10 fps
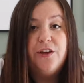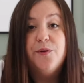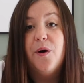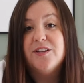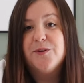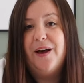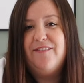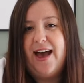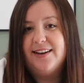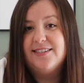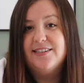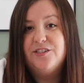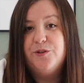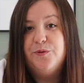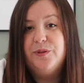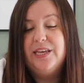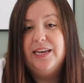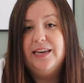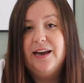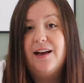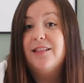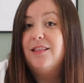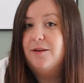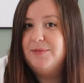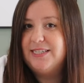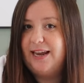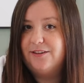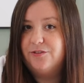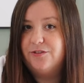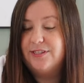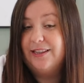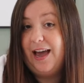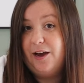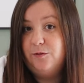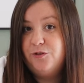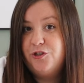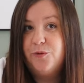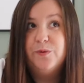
You also have access to the Club Sandals Lounge,